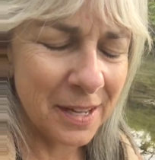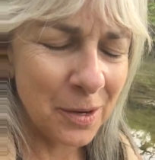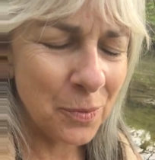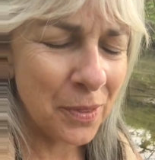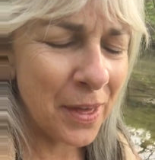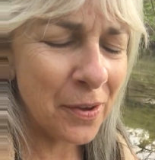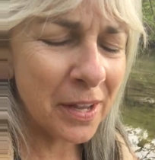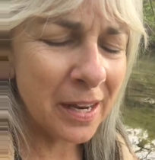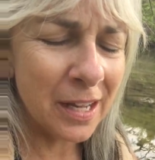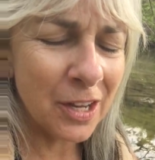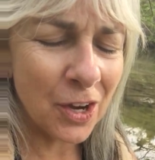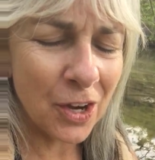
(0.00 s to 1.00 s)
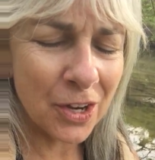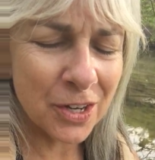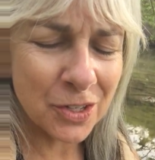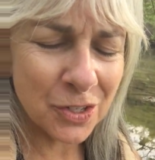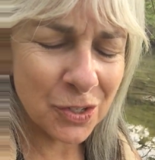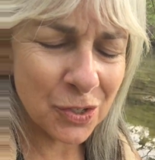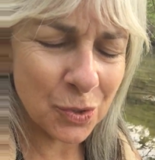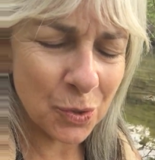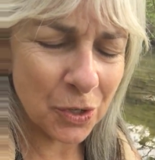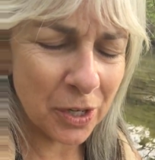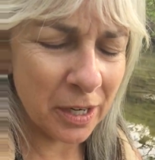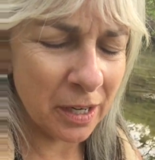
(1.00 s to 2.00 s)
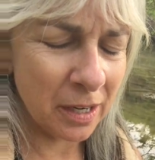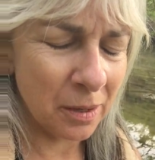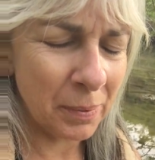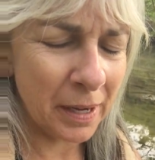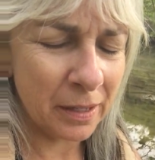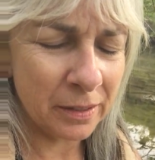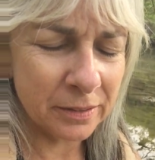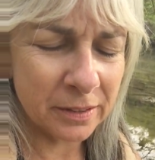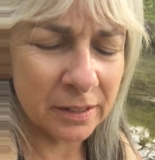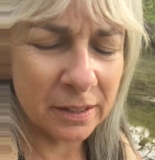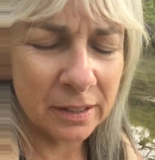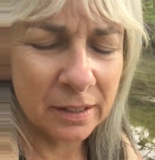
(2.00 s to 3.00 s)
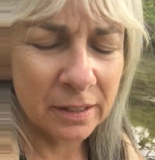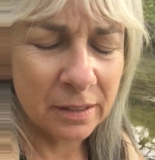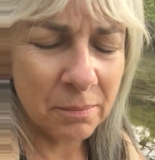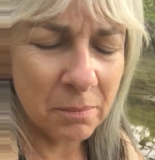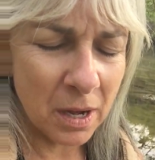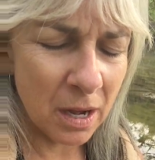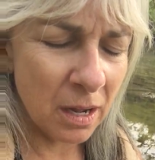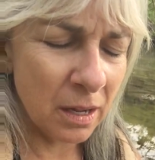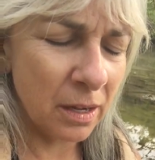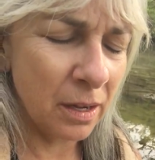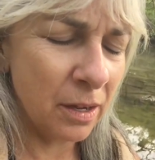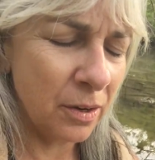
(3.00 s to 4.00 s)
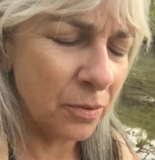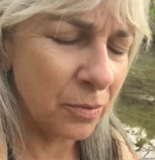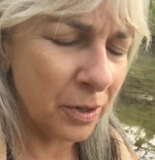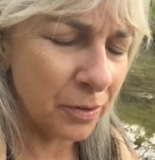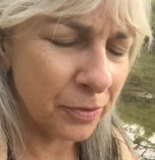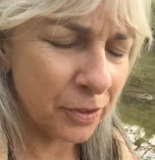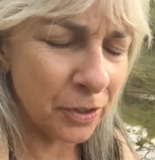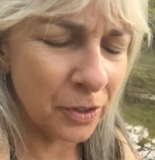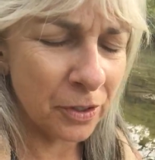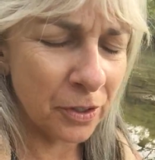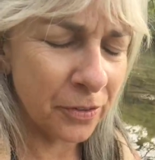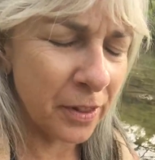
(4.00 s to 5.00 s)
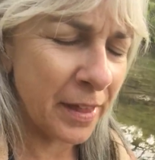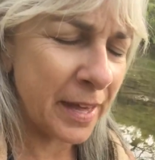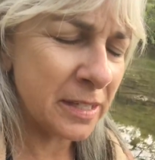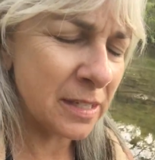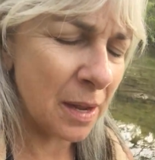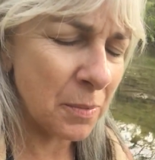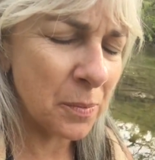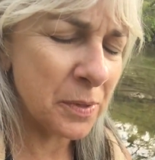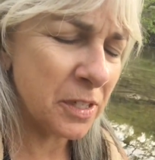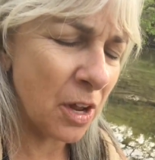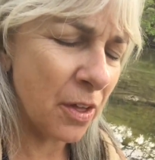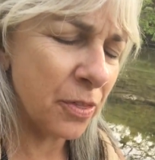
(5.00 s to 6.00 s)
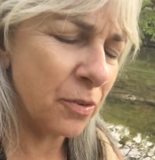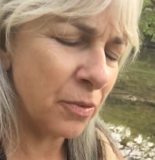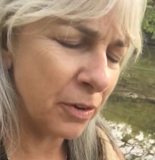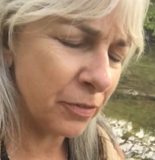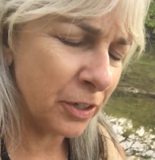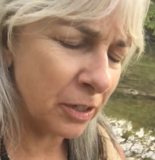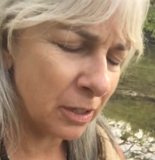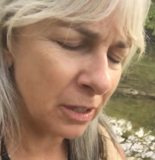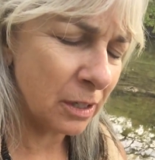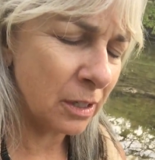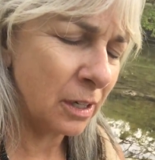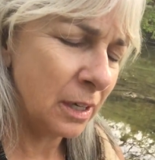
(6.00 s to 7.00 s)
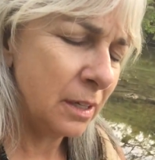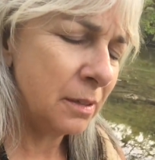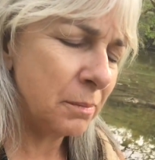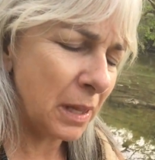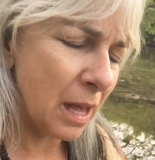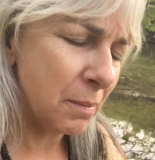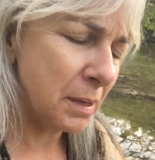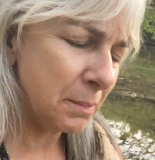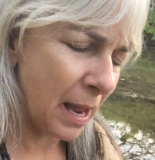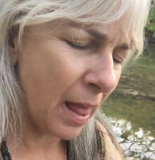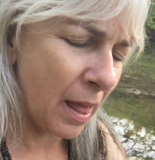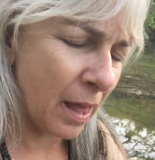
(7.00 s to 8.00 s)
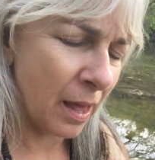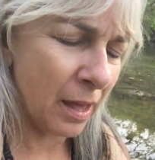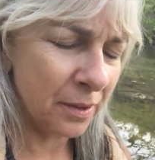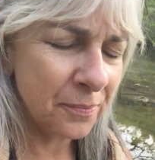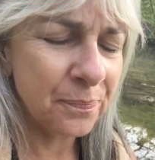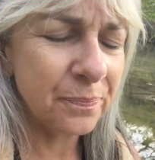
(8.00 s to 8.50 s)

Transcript: And without getting caught in a story about mud, river, the last time I was on the river, blah, blah, blah.